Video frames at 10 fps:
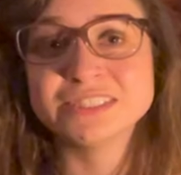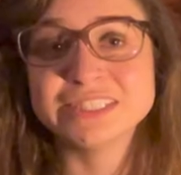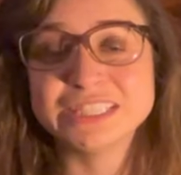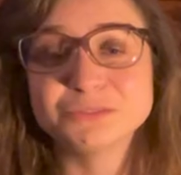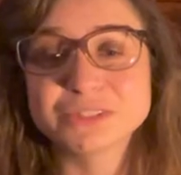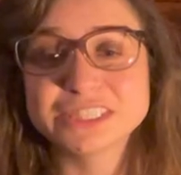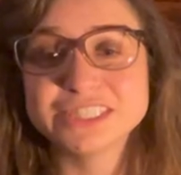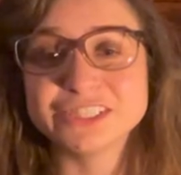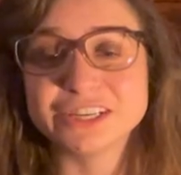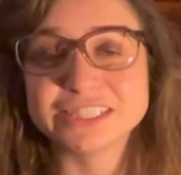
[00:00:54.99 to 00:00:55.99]
Light for the
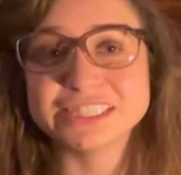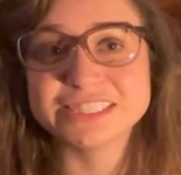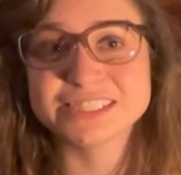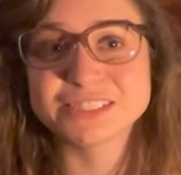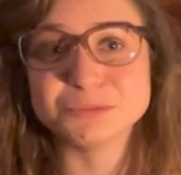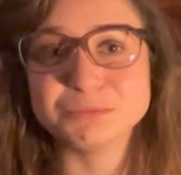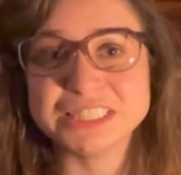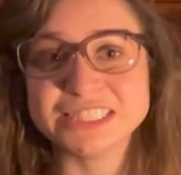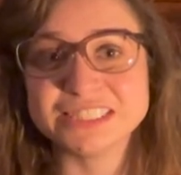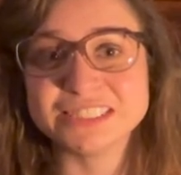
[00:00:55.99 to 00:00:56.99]
Darkness
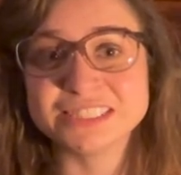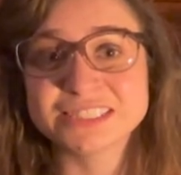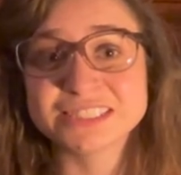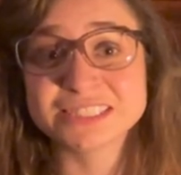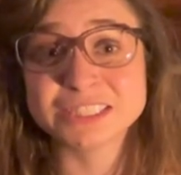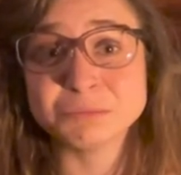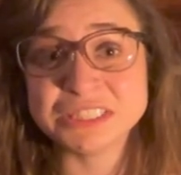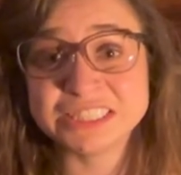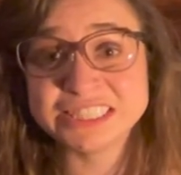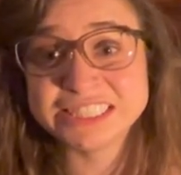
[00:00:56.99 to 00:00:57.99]
means
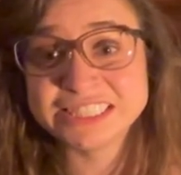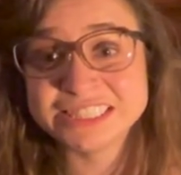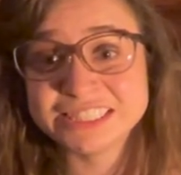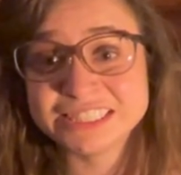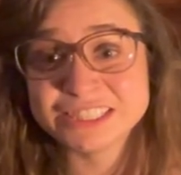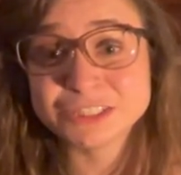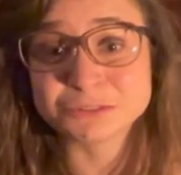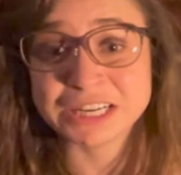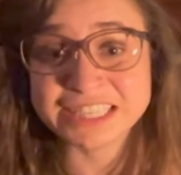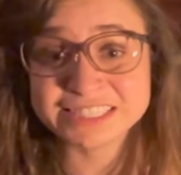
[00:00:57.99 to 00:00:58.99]
community,
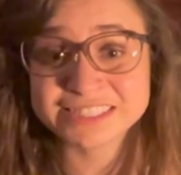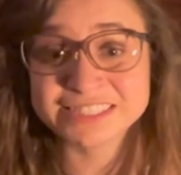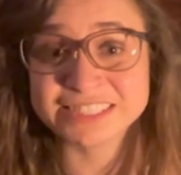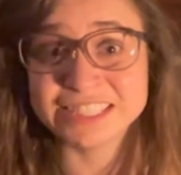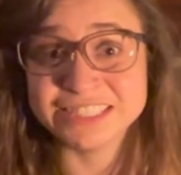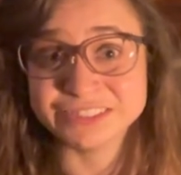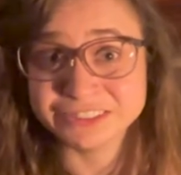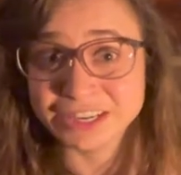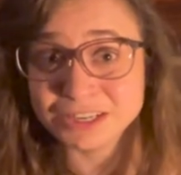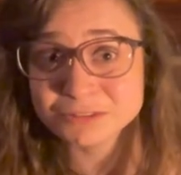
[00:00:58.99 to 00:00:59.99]
grace, and
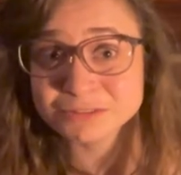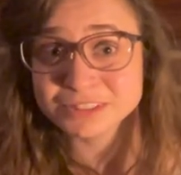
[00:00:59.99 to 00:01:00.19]
love.